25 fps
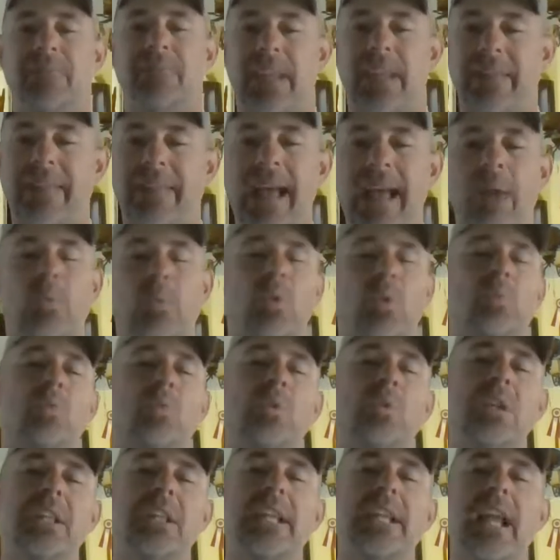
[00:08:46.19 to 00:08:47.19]
And that will
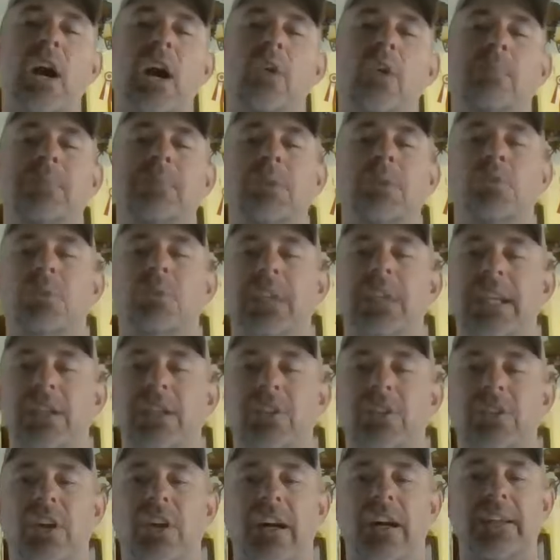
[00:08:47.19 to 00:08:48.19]
really help you get
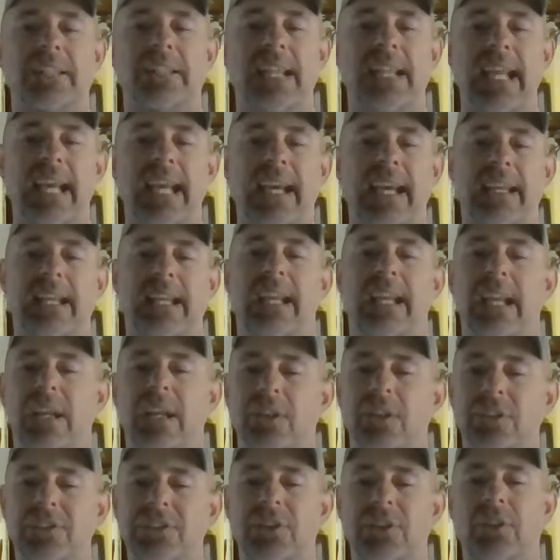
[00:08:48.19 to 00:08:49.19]
your dogs ahead.
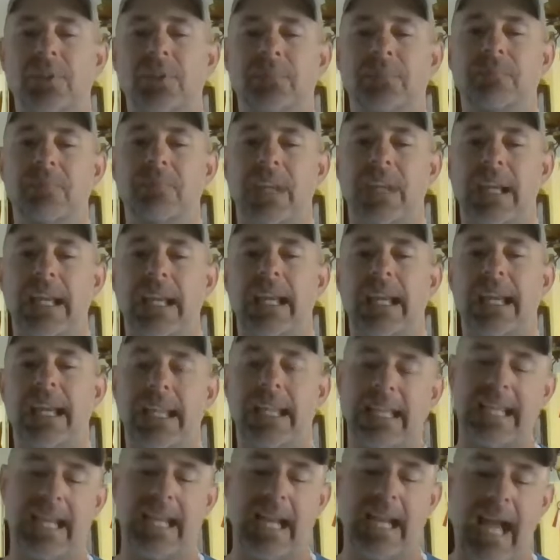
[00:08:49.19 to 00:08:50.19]
So
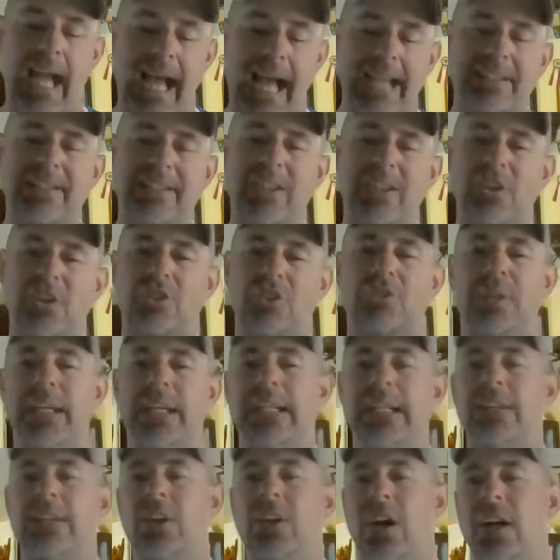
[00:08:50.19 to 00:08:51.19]
again, I start
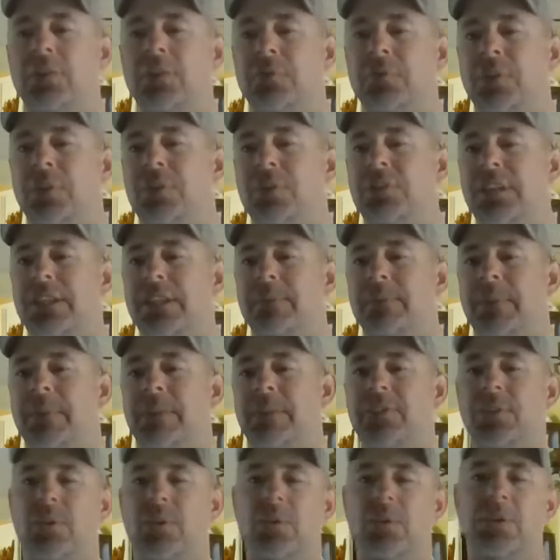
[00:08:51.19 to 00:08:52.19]
training dogs when they're 6
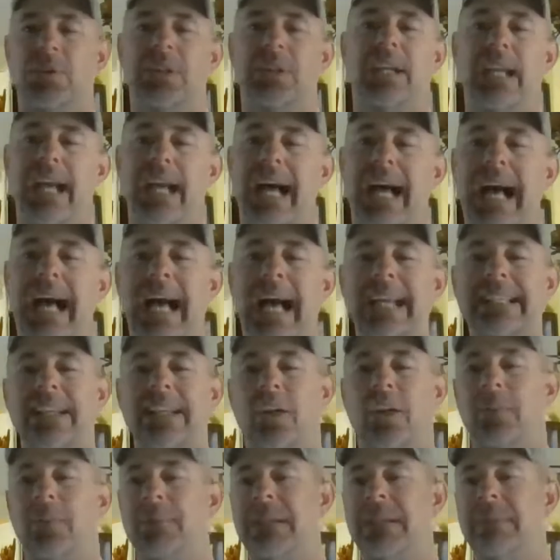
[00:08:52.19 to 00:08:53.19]
months old. I
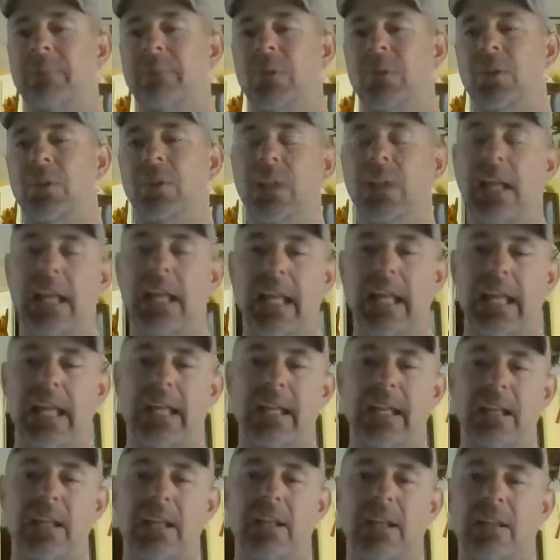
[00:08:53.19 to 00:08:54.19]
tell people
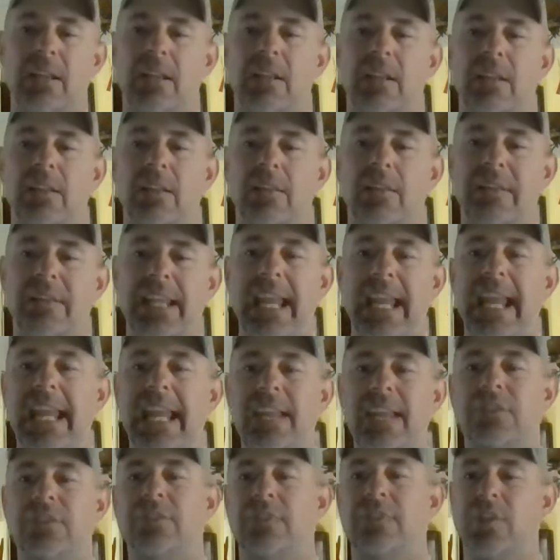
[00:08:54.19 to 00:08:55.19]
the
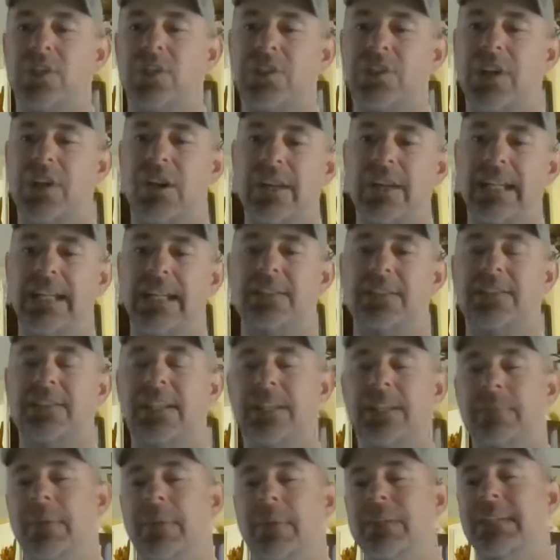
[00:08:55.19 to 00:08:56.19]
age, if you're starting at
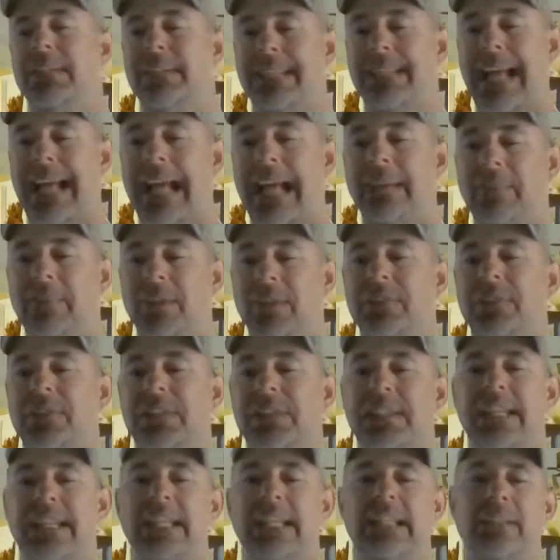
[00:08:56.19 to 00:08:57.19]
6 months, is 9 months
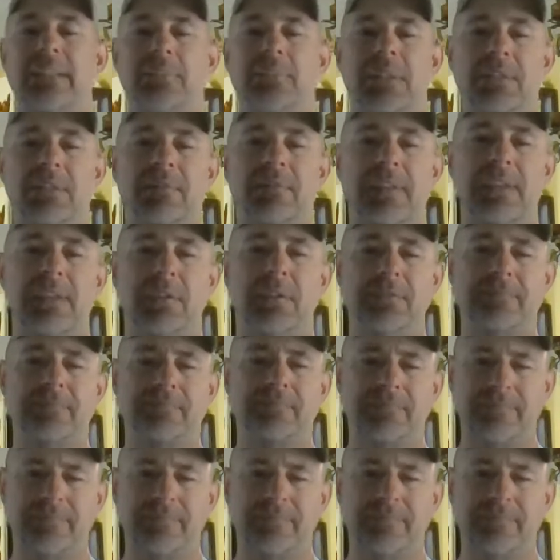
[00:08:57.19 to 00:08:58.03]
to take them to the field.